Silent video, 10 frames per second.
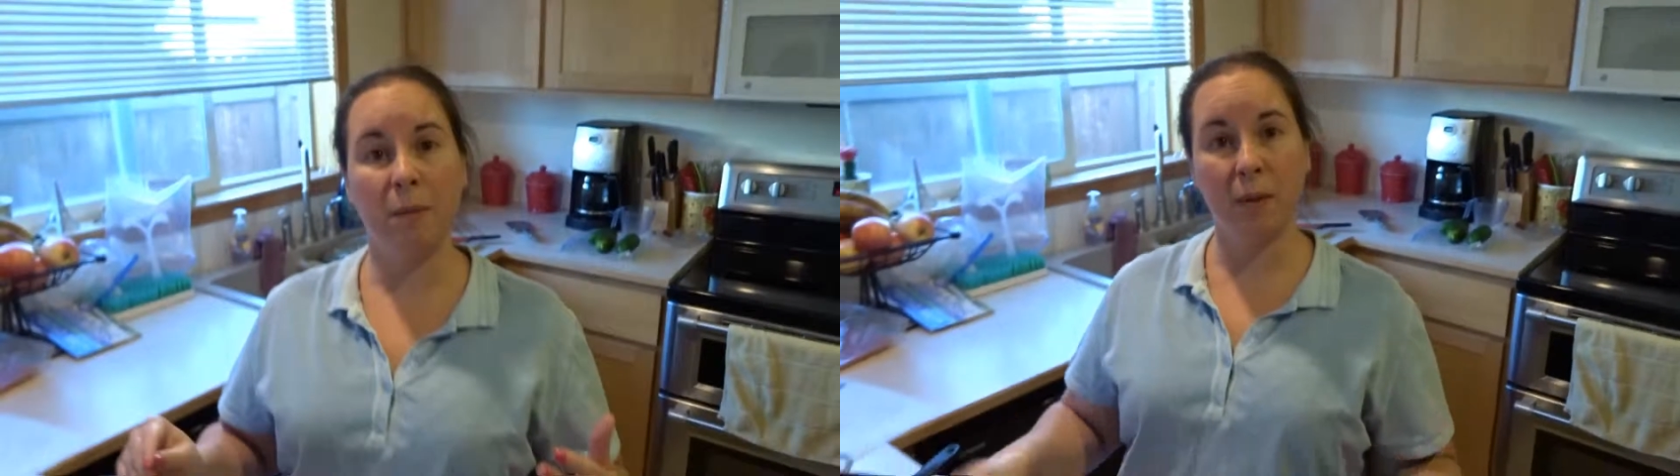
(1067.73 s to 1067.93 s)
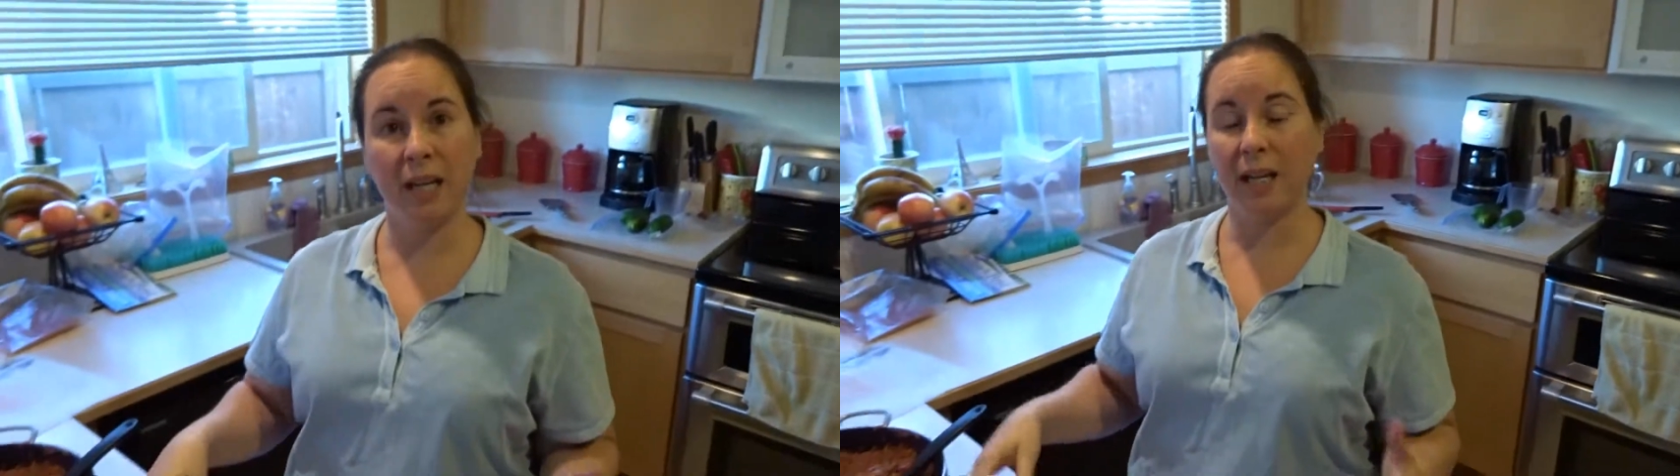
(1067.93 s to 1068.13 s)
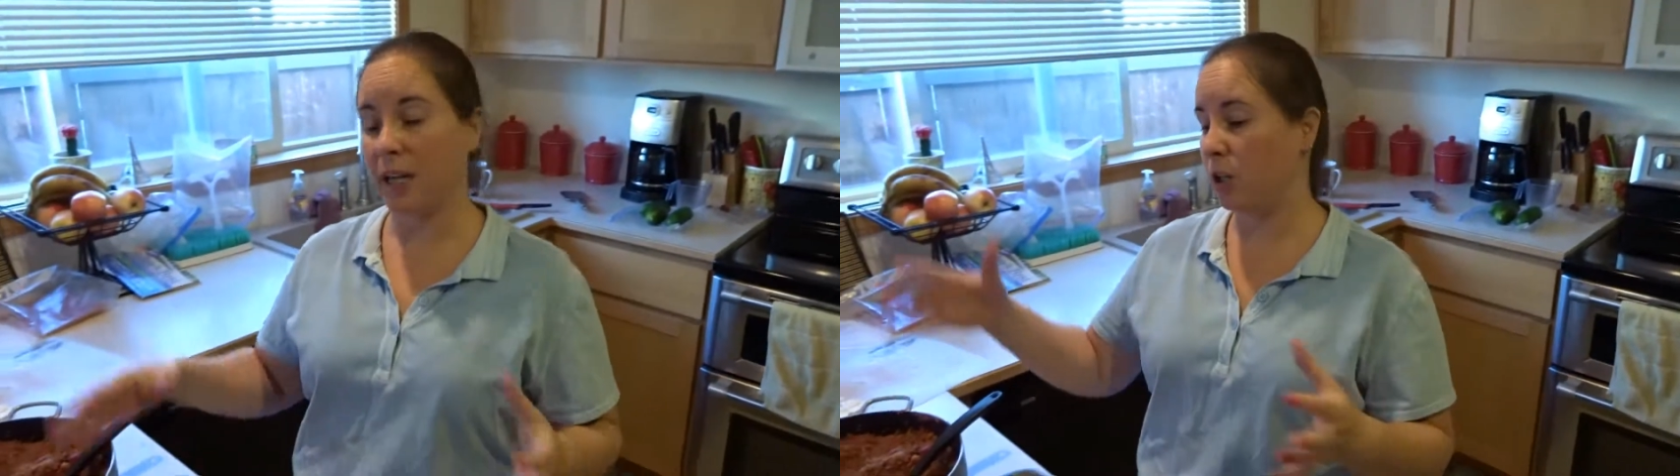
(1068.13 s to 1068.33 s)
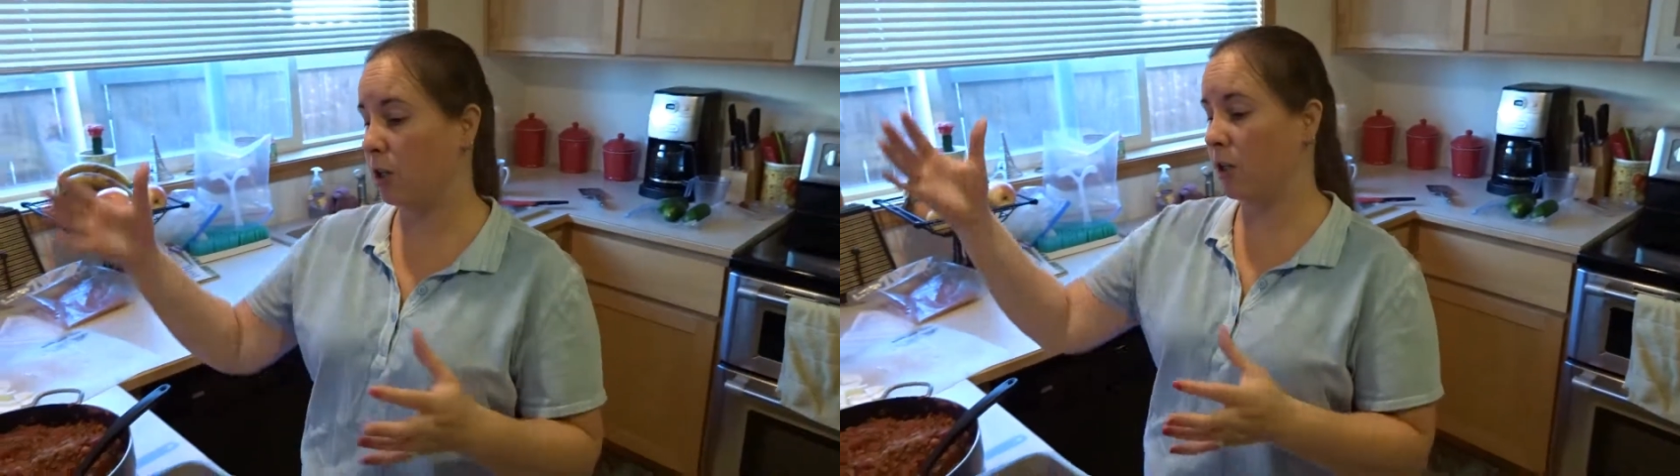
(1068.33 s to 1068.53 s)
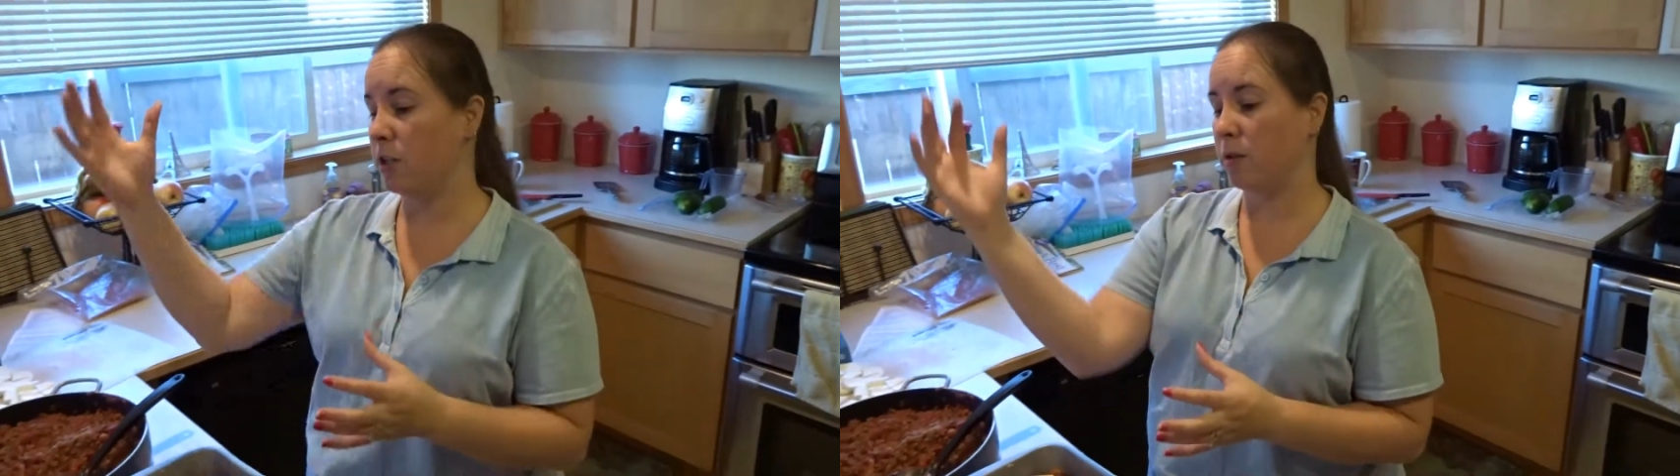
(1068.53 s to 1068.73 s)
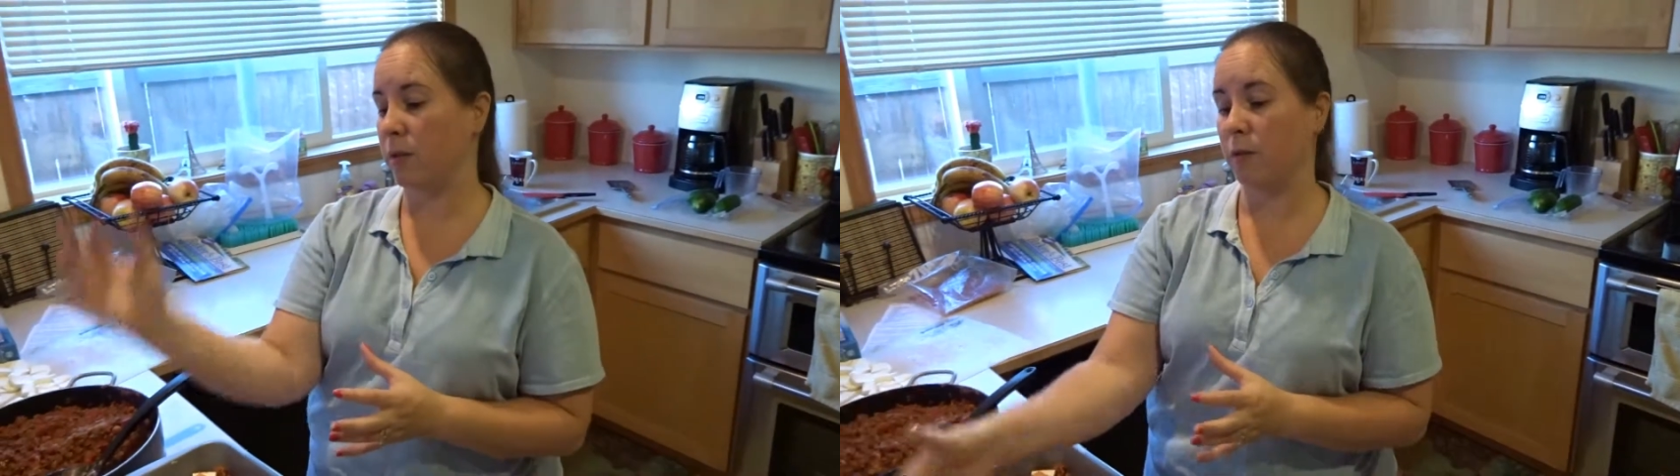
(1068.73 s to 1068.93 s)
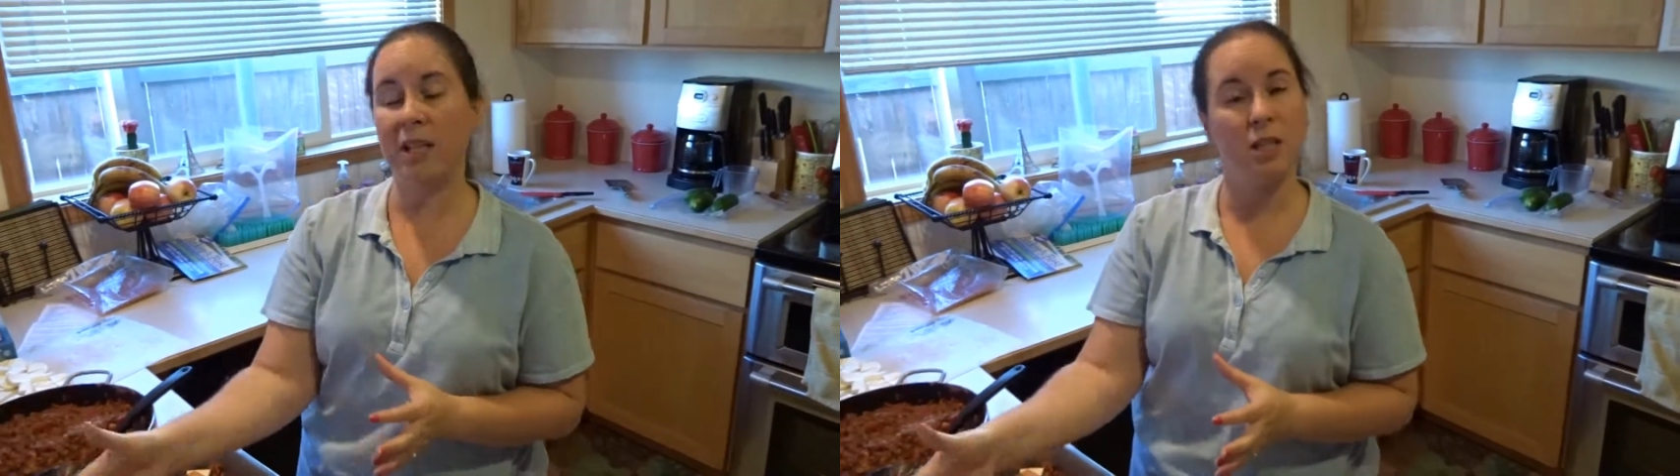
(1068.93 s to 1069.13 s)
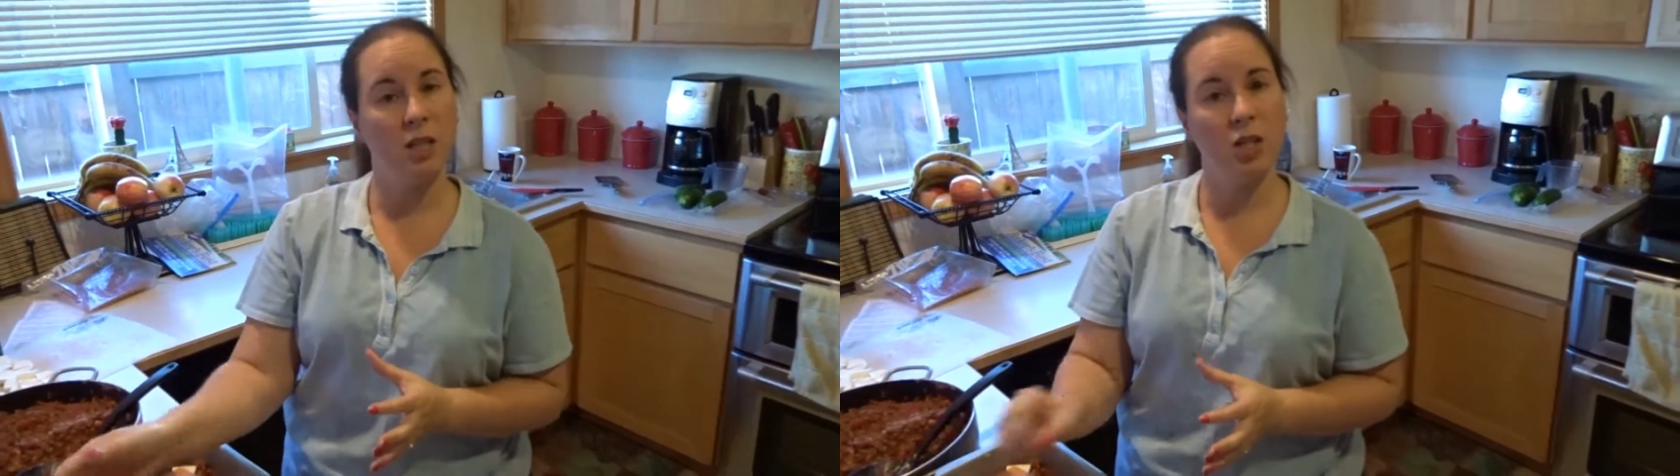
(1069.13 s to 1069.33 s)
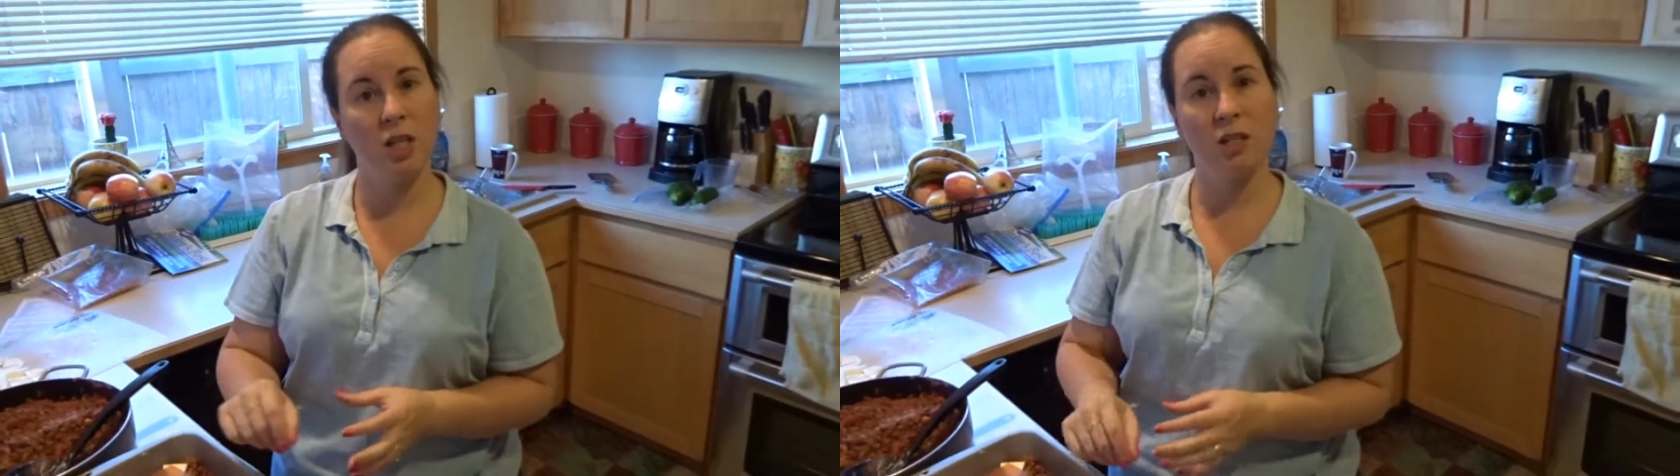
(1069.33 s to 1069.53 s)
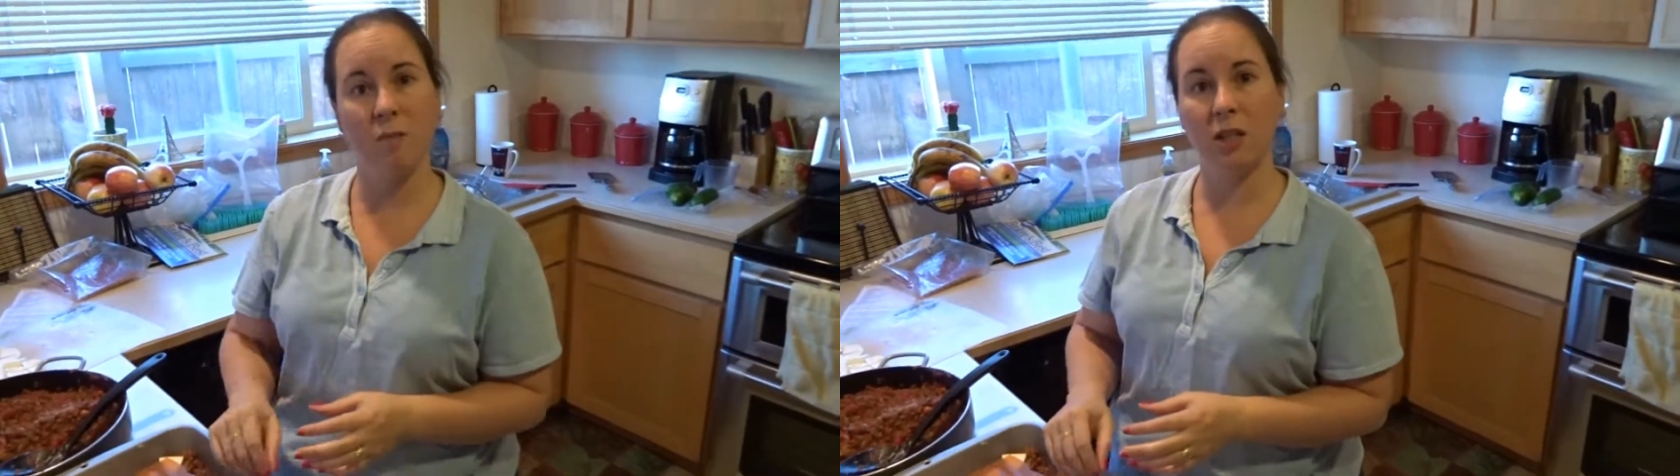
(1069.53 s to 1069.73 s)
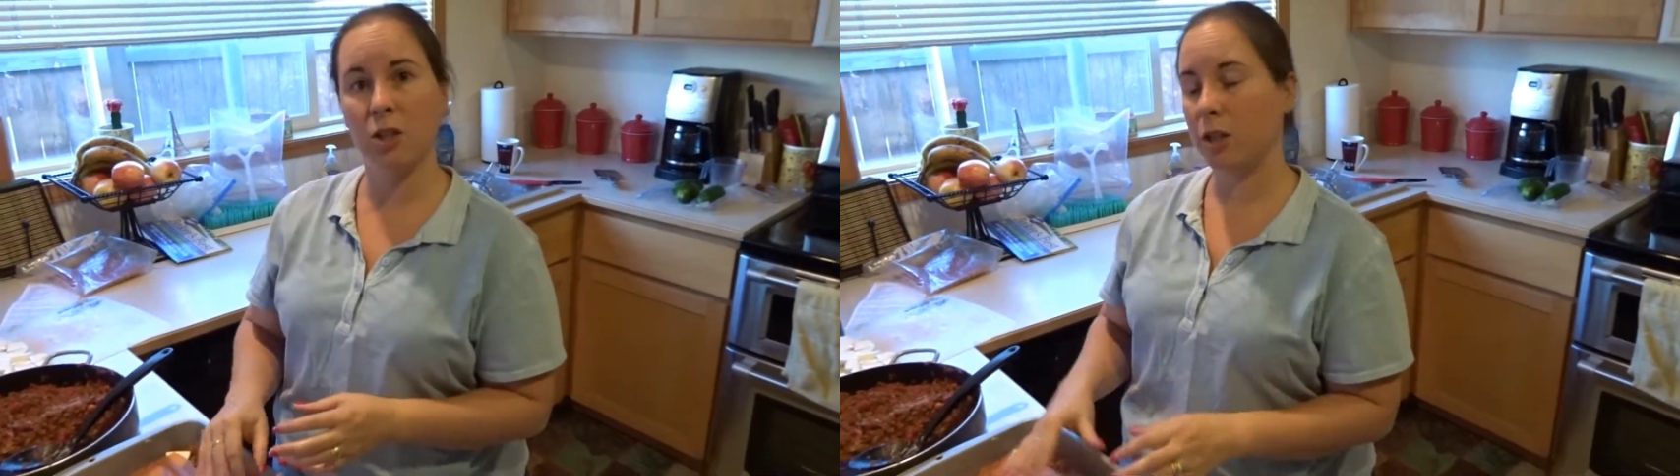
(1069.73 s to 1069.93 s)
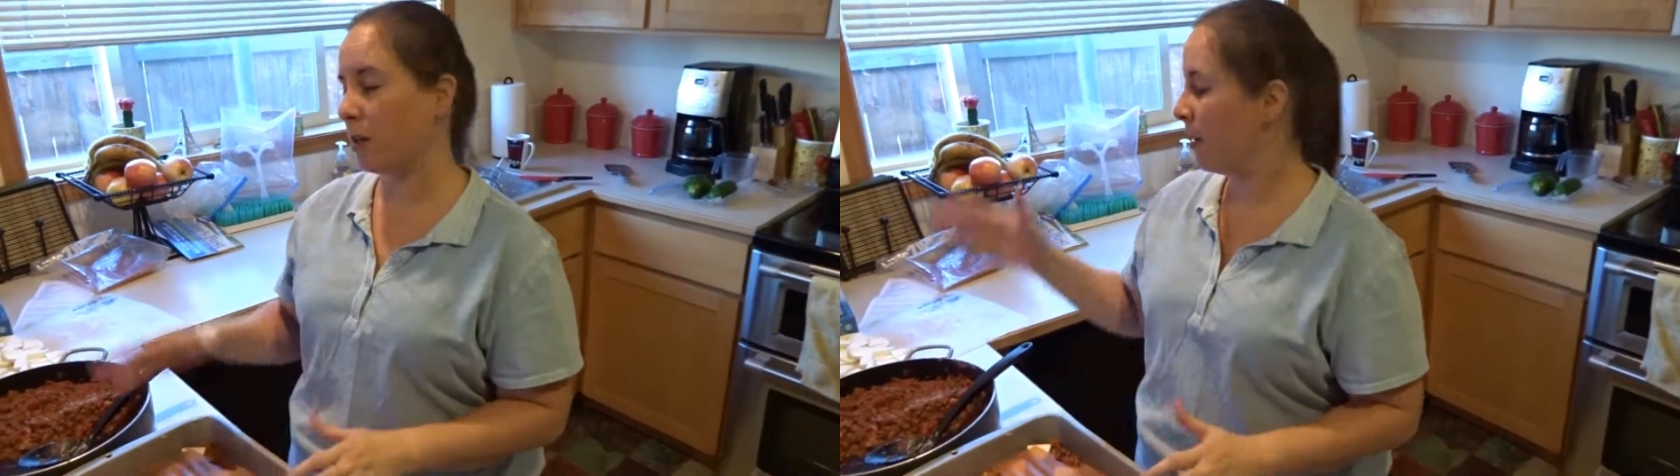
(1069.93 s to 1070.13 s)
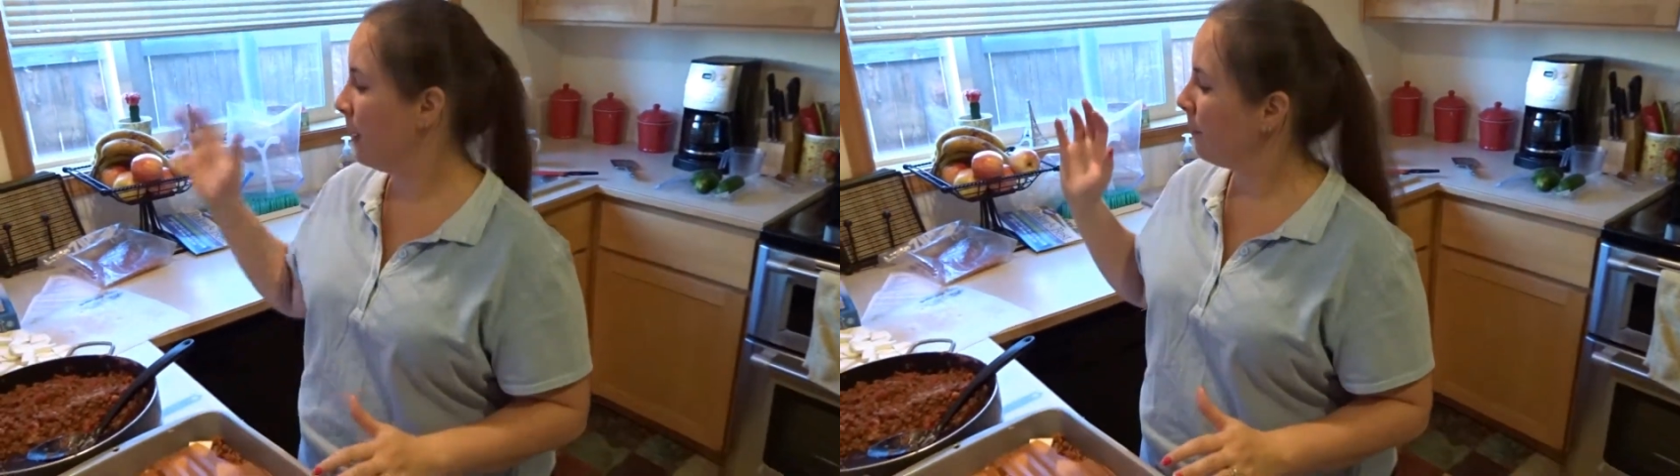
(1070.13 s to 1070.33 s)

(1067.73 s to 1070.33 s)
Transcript: repeat and you're going to do the rest of the cheese mixture,